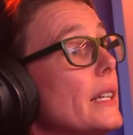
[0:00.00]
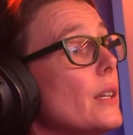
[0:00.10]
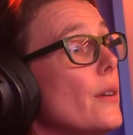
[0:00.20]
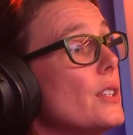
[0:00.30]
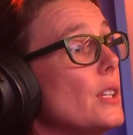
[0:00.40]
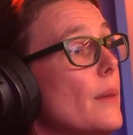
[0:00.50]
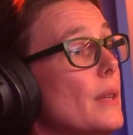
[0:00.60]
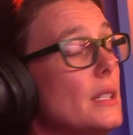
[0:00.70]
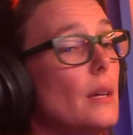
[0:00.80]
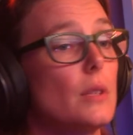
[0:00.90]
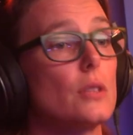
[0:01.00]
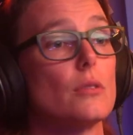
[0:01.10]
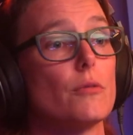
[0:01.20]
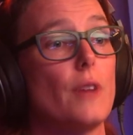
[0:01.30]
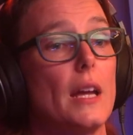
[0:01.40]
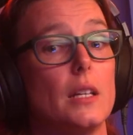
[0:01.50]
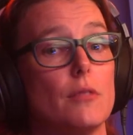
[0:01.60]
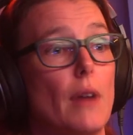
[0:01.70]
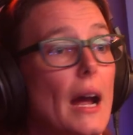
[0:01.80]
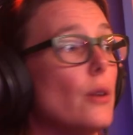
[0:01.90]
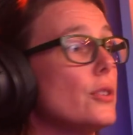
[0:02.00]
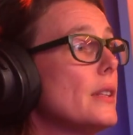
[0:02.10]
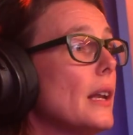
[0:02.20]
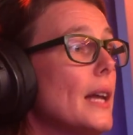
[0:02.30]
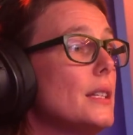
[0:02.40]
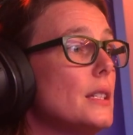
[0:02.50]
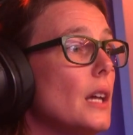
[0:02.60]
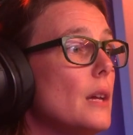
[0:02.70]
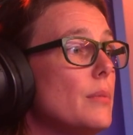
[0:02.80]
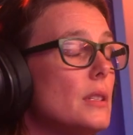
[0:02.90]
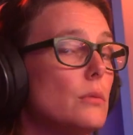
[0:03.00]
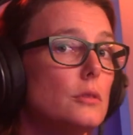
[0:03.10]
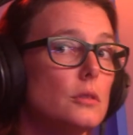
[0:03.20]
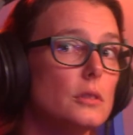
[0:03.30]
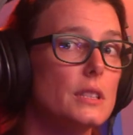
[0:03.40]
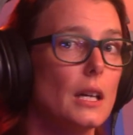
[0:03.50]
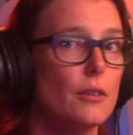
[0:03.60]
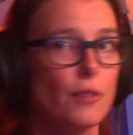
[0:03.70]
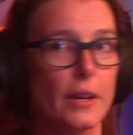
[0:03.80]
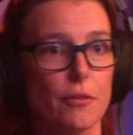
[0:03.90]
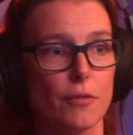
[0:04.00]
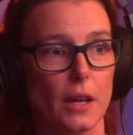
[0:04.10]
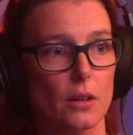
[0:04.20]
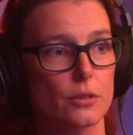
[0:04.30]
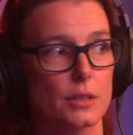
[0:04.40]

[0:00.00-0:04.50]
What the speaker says: So every time there's something sort of vaguely round in the landscape, it's, whoa, is that a funny field?